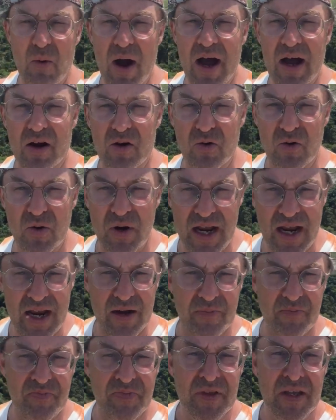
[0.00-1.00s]
are
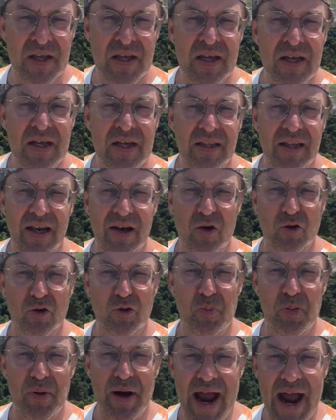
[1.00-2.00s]
green. They're
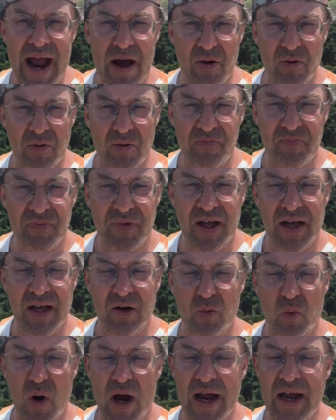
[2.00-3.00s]
not brown.
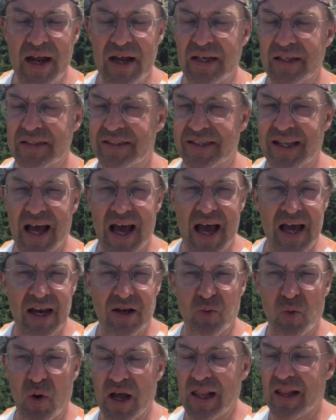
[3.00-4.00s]
And why is that?
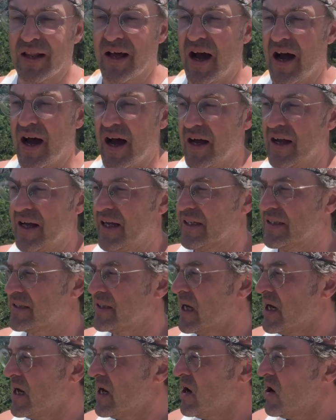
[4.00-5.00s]
Well,
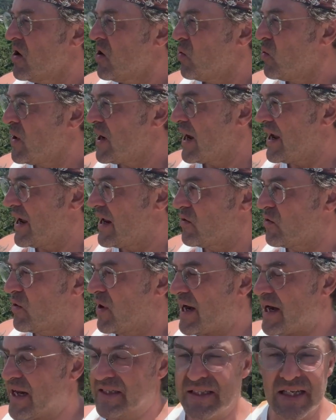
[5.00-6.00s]
we're in
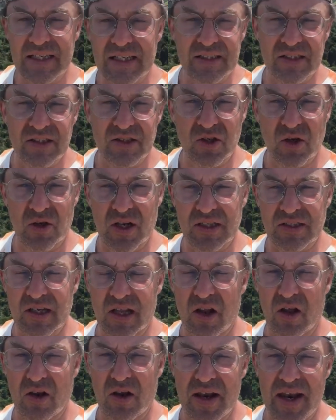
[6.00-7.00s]
rainy season, so there's
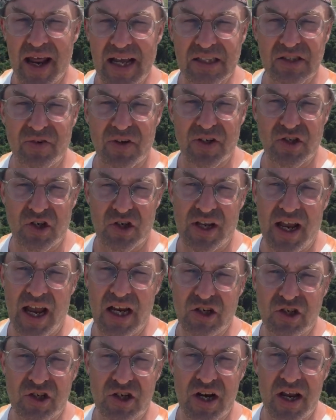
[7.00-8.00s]
a lot of nice
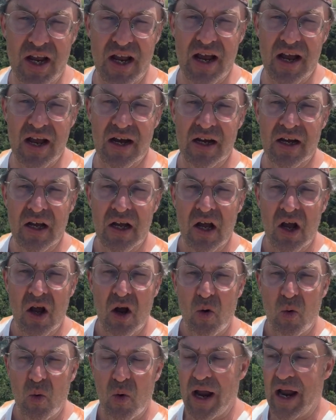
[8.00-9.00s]
vegetation here.
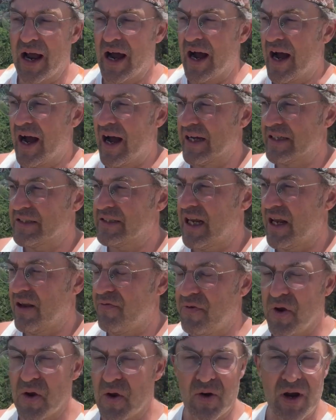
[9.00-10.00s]
Whereas
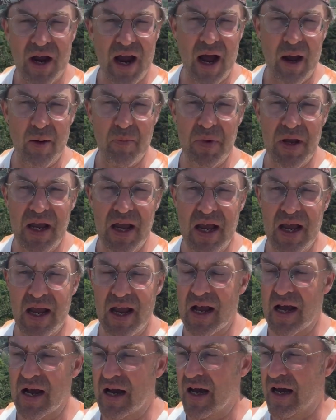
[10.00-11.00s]
if you come
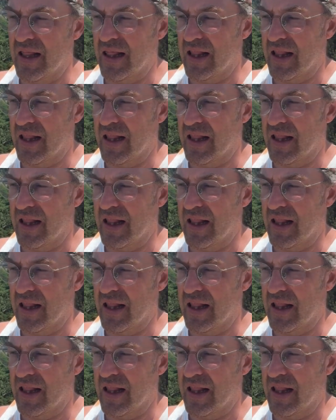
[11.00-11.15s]
here,